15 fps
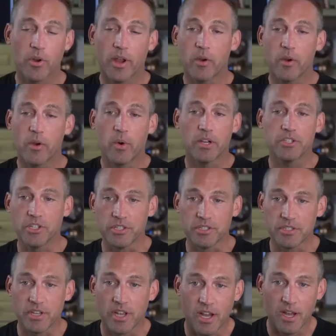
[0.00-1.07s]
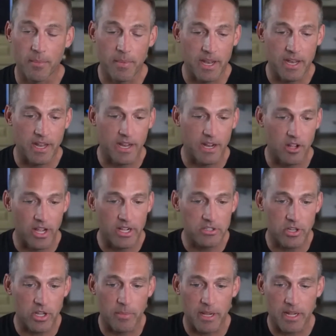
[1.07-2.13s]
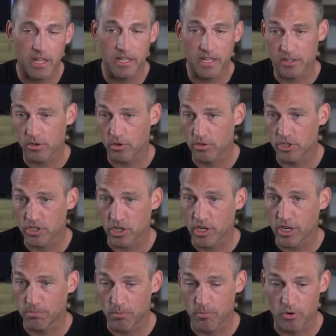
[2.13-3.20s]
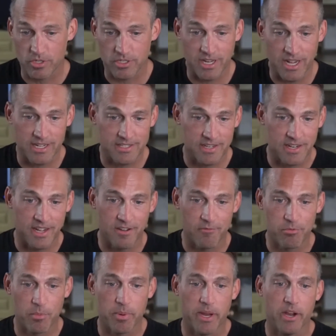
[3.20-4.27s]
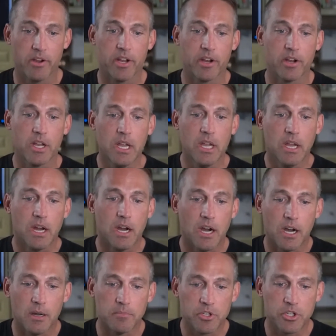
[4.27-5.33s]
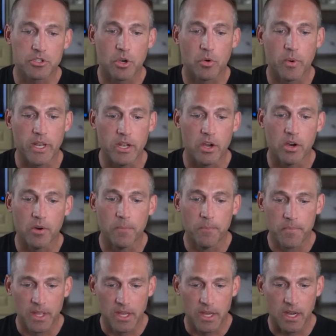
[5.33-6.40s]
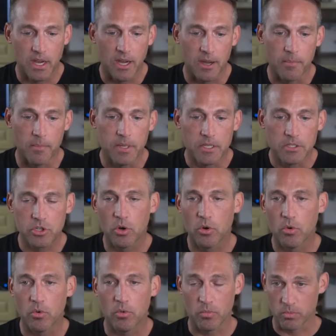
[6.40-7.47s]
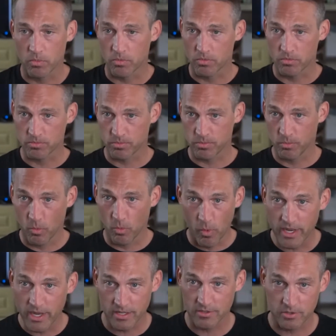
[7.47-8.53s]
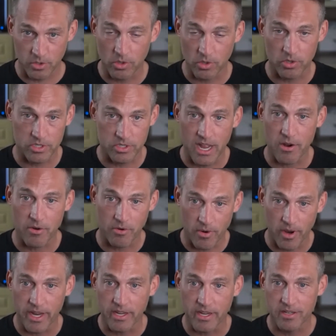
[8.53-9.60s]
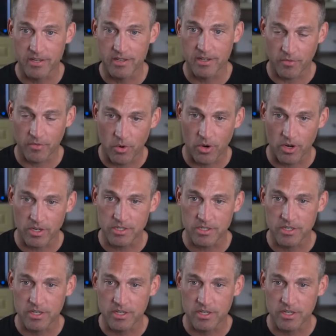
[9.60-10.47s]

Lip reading: questions, and I'll answer them. I'd like to throw out just a couple more stats that I have prepared here, just so we know. So wind and solar sound great, of course.